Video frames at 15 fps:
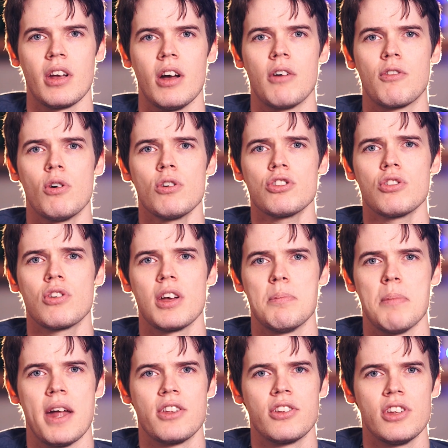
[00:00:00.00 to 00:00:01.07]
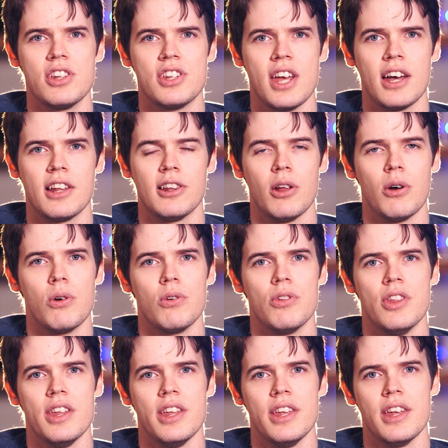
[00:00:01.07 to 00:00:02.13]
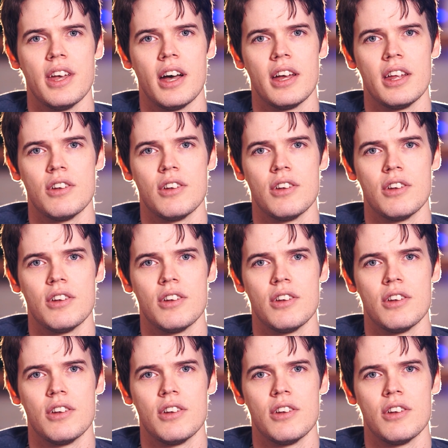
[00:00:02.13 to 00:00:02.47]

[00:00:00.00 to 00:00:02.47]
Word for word: Of course, you can manually download the uh,